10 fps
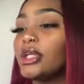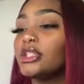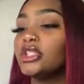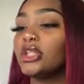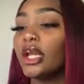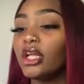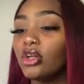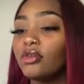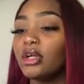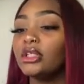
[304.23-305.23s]
into Cheney
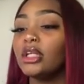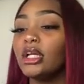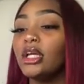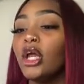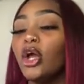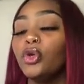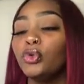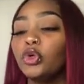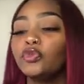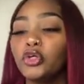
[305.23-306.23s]
University,
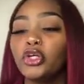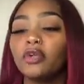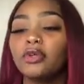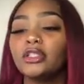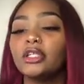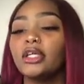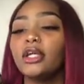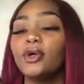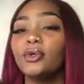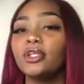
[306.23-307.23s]
Norfolk
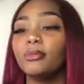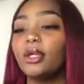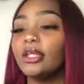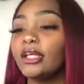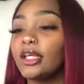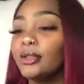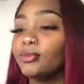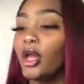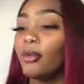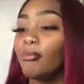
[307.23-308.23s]
University, Old
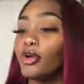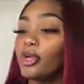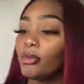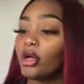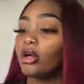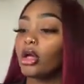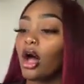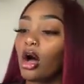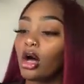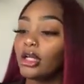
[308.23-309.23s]
Dominion, Marymount
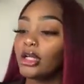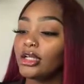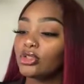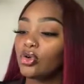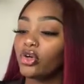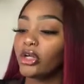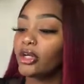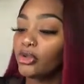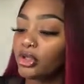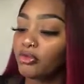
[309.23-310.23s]
College,
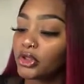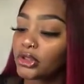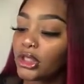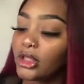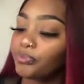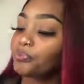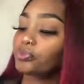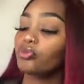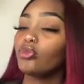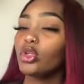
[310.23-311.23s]
Cornell University,
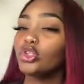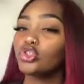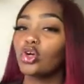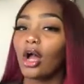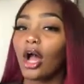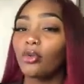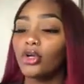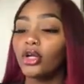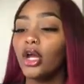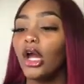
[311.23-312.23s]
Shaw
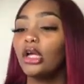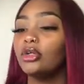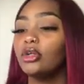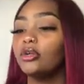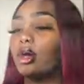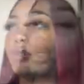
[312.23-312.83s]
Howard, the